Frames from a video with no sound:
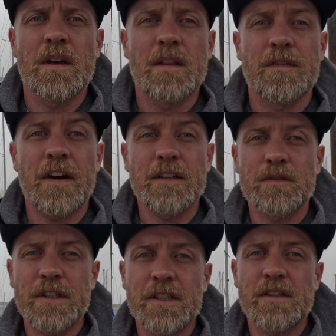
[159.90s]
The final
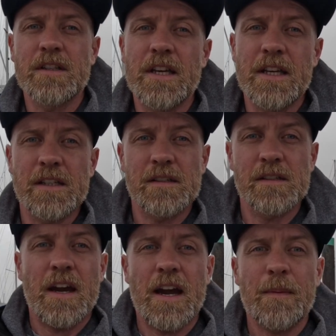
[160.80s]
reason is
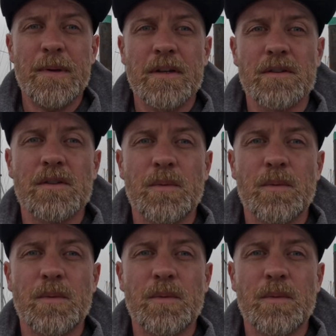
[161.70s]
happy hull,